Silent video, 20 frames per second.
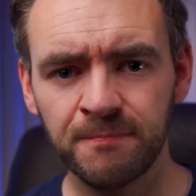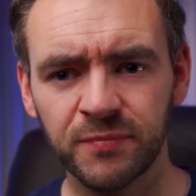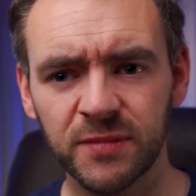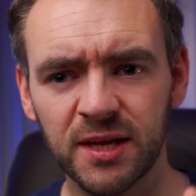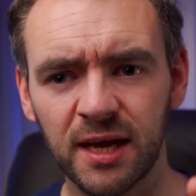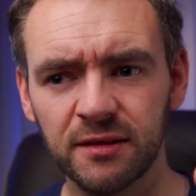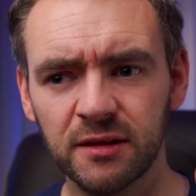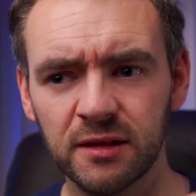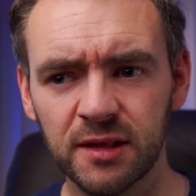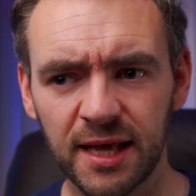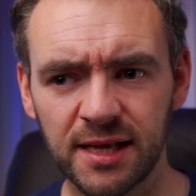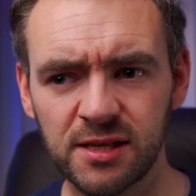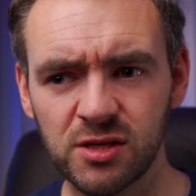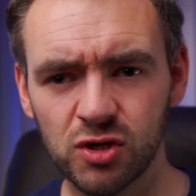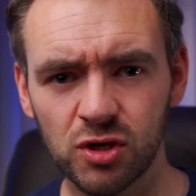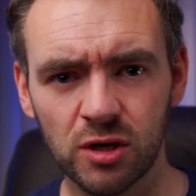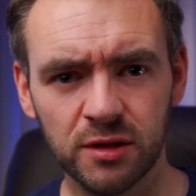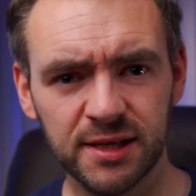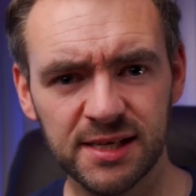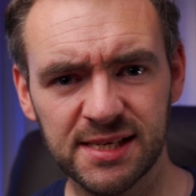Now, the
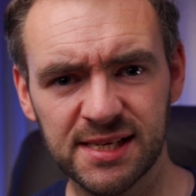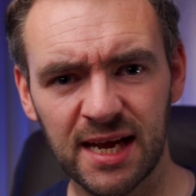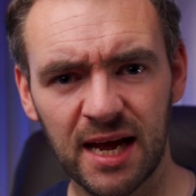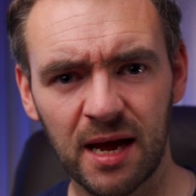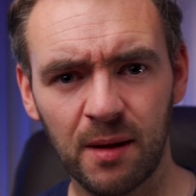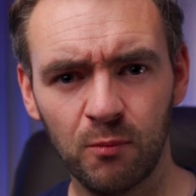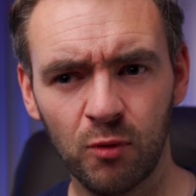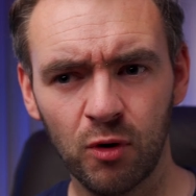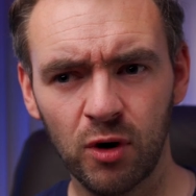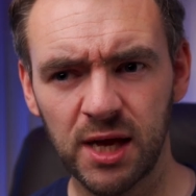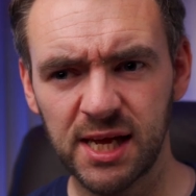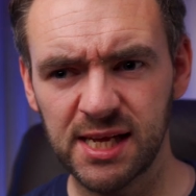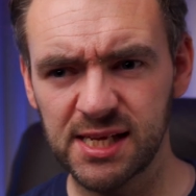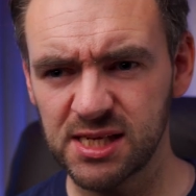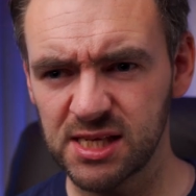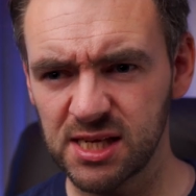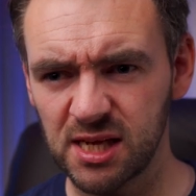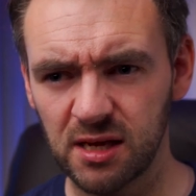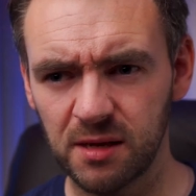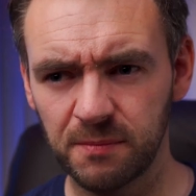lens on this camera
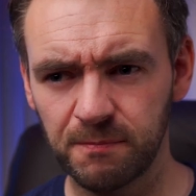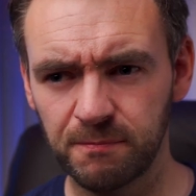is